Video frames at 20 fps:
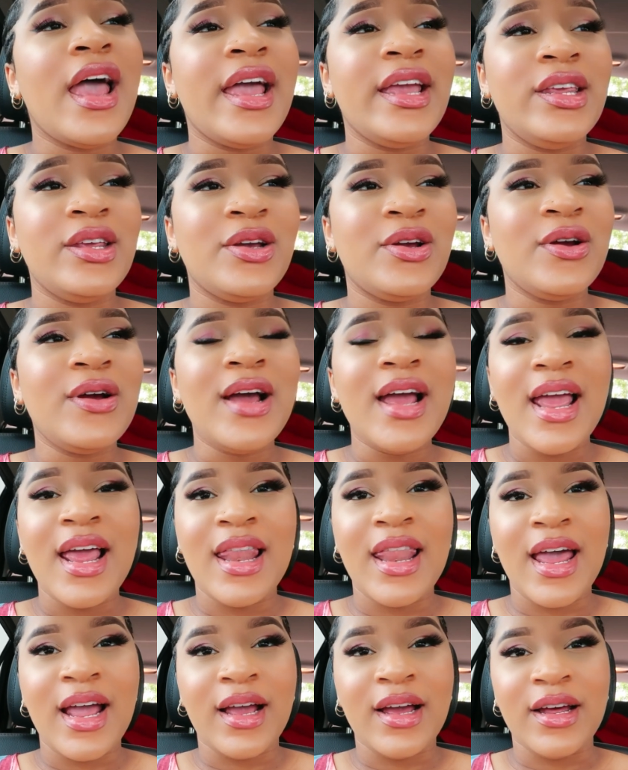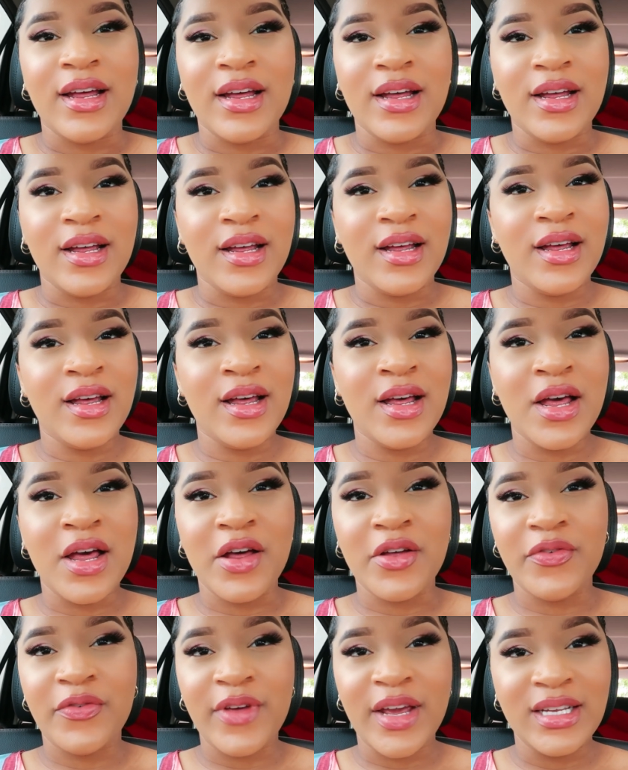and your girl had like
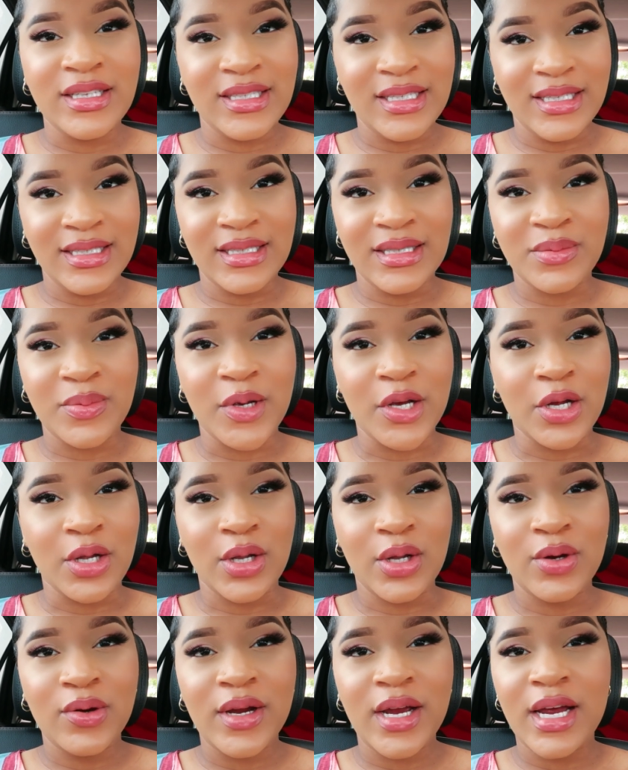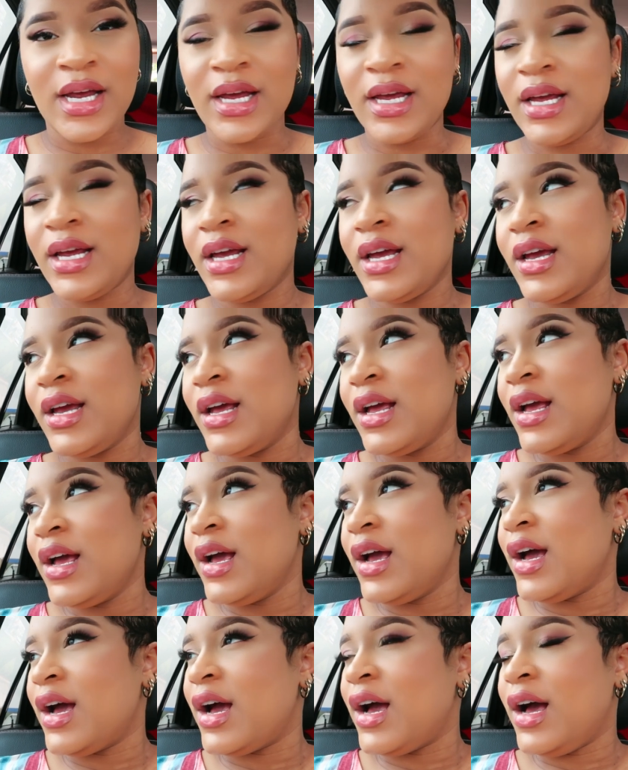a fainting spell, okay?
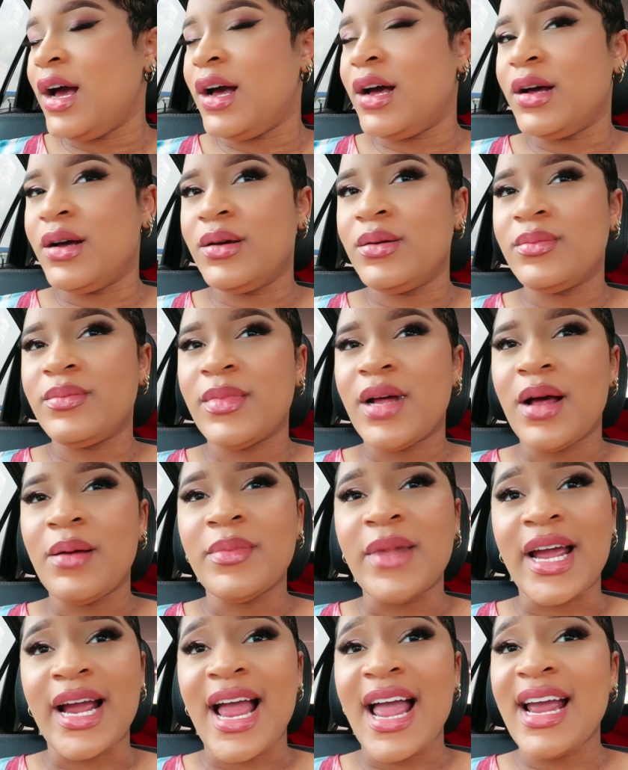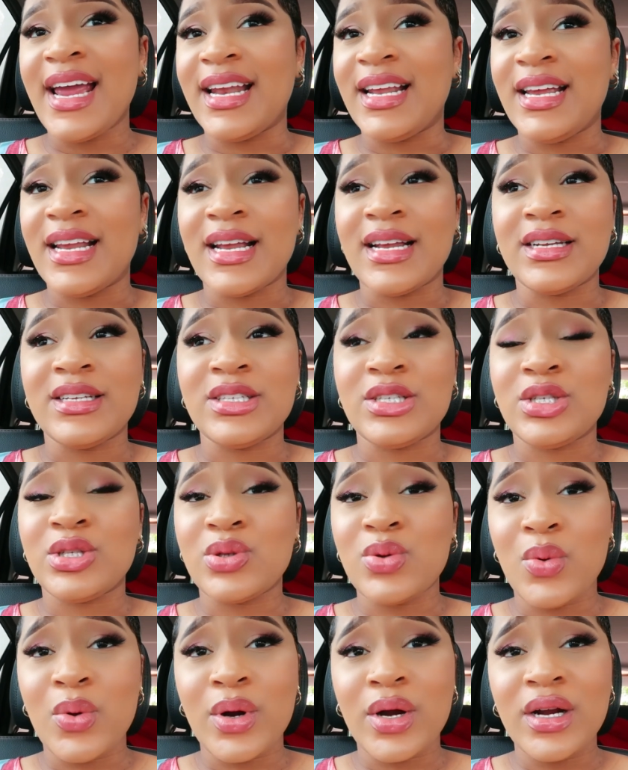I'm like, I gotta get out of this
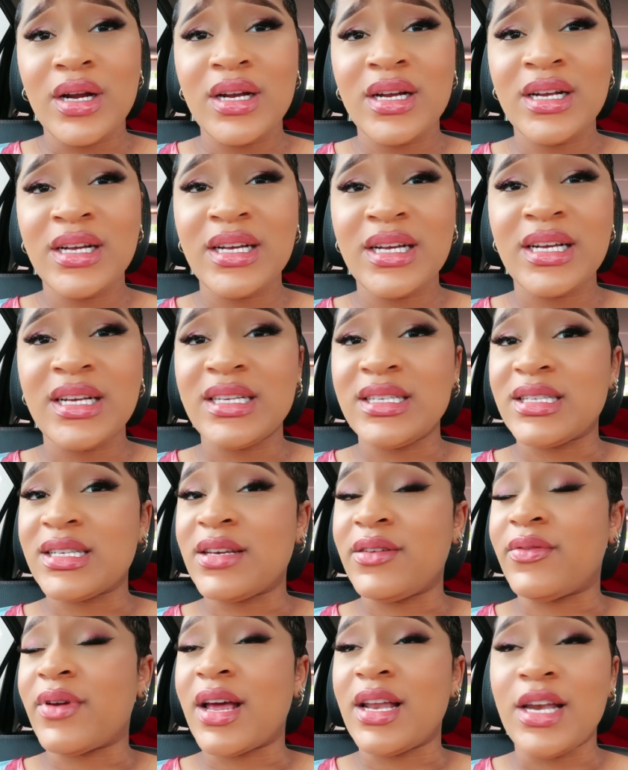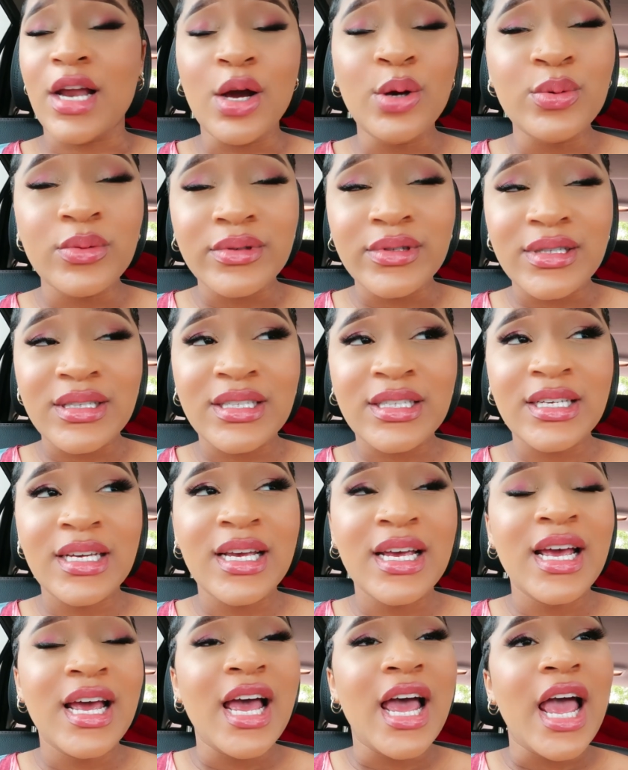store because if I don't,
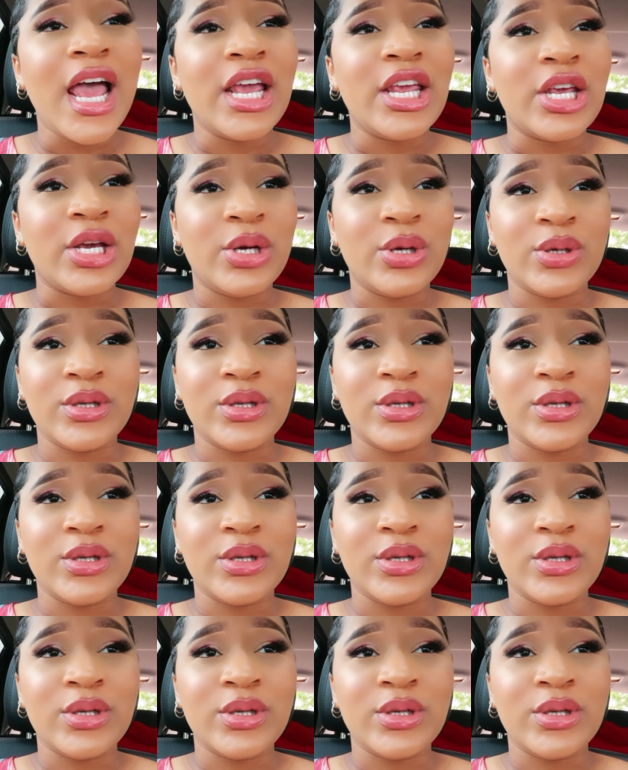your